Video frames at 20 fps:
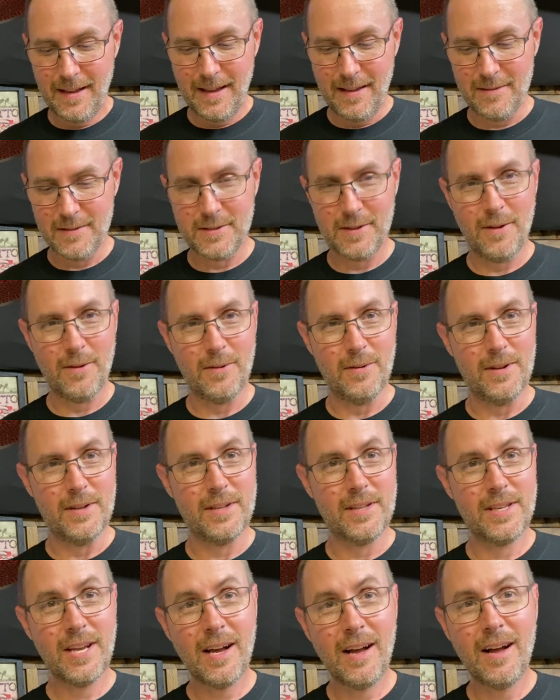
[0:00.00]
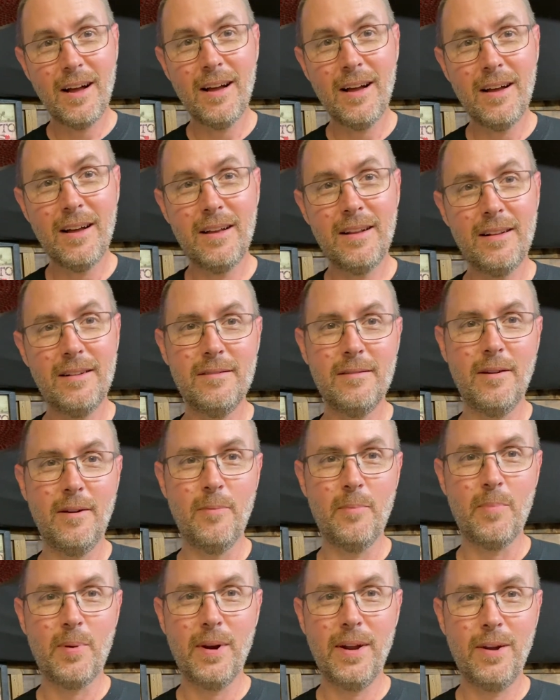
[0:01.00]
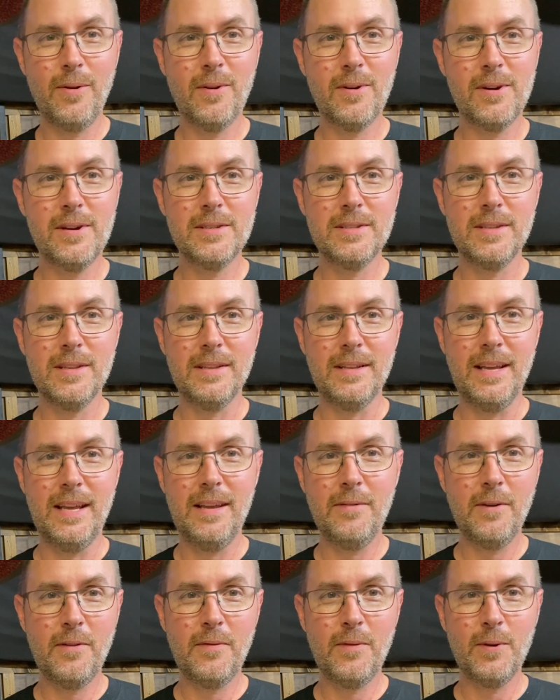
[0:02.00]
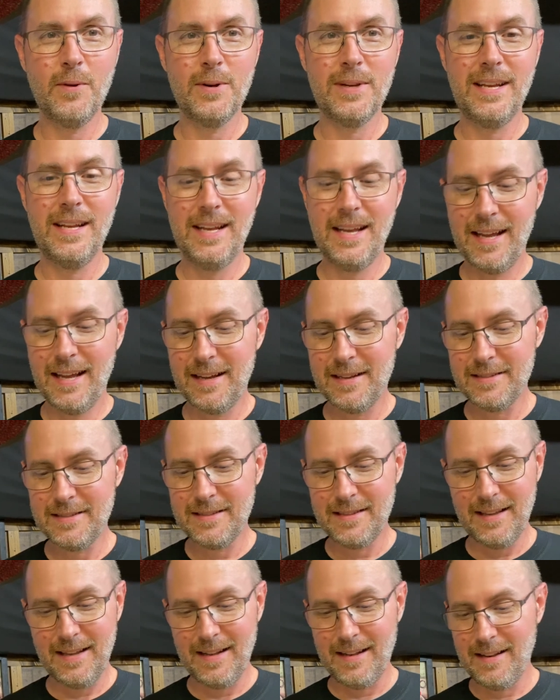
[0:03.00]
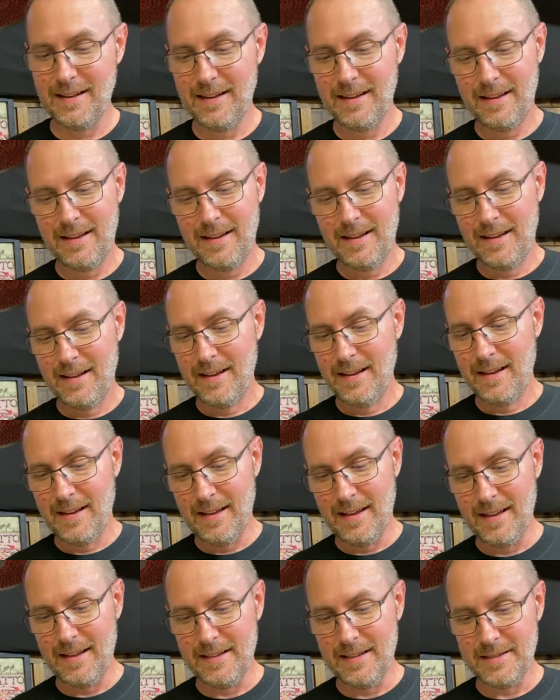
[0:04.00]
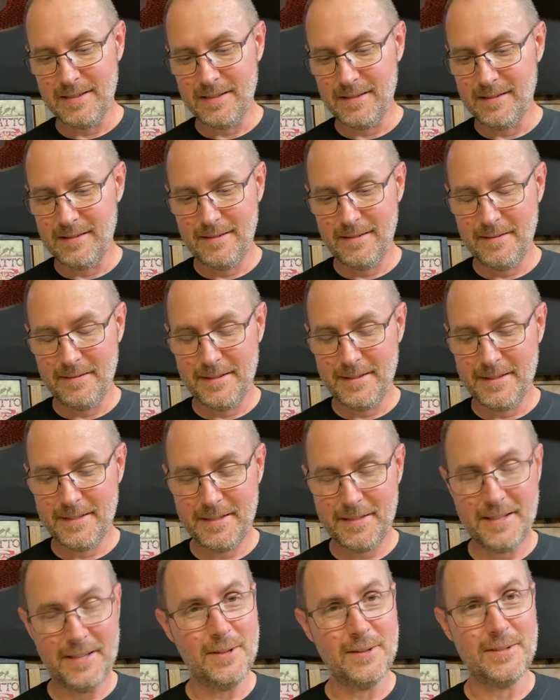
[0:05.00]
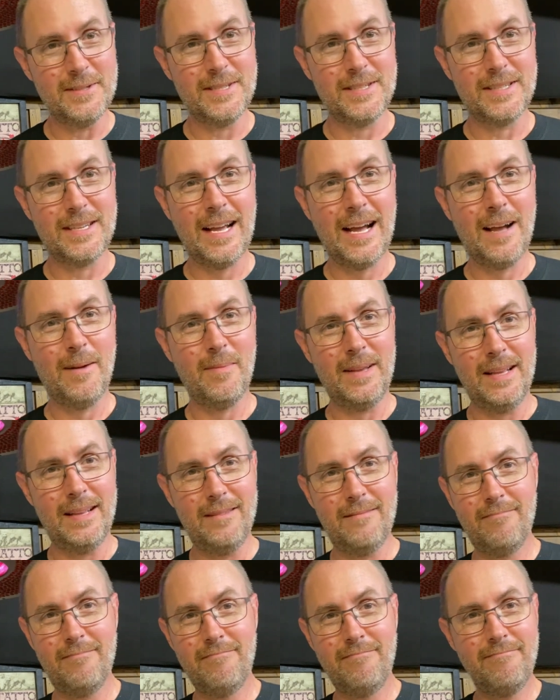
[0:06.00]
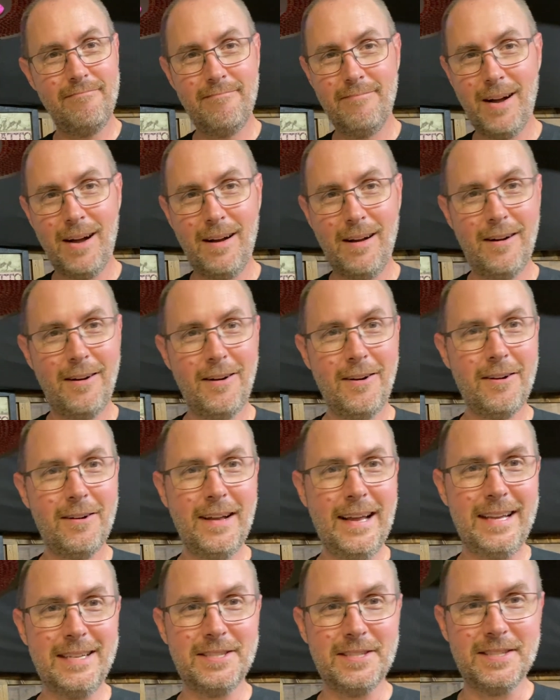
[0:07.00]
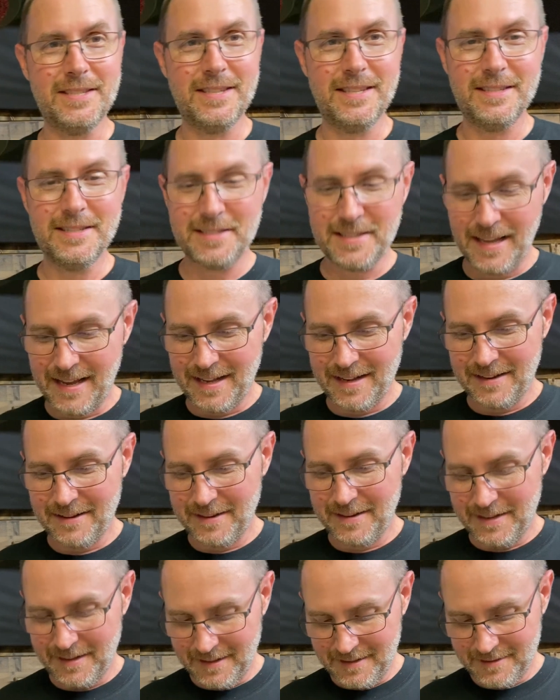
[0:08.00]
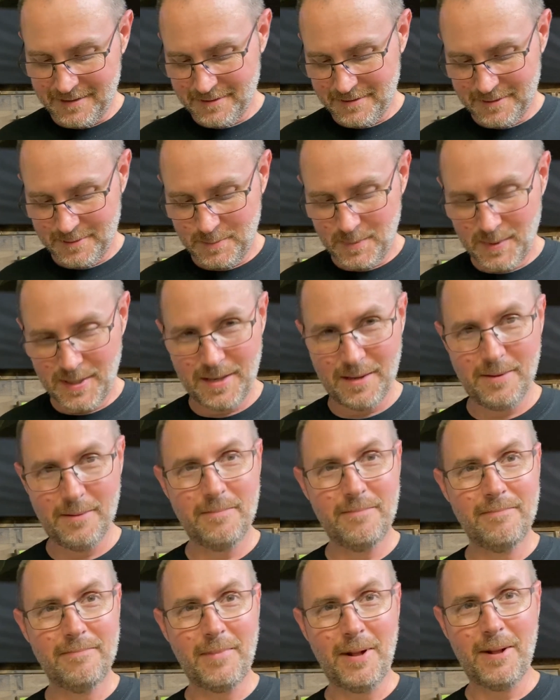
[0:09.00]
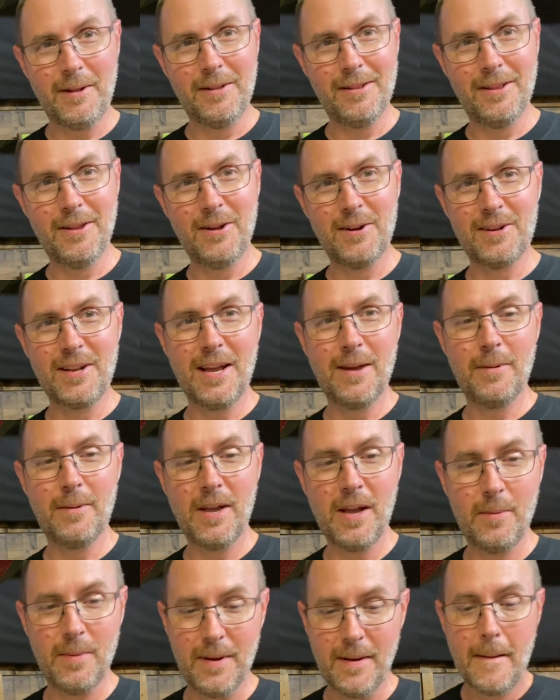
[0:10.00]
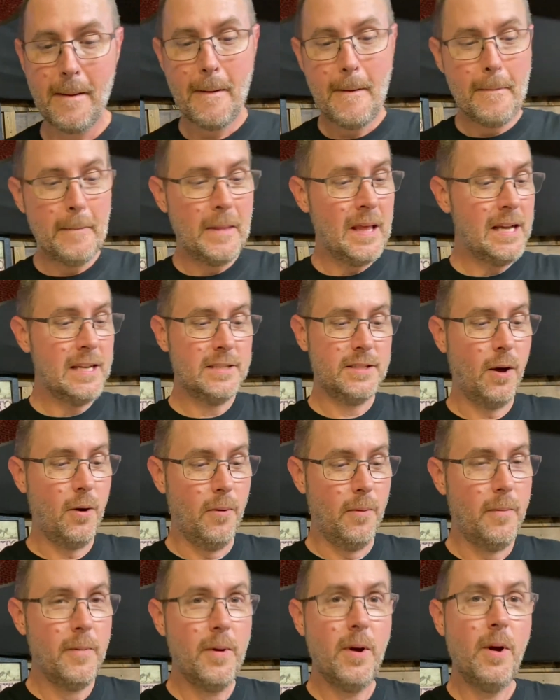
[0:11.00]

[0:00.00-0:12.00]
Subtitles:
sold a ton of pre-orders on the Evo 14X, and has still just got me all anxious inside. I mean, it's been a long time coming. So,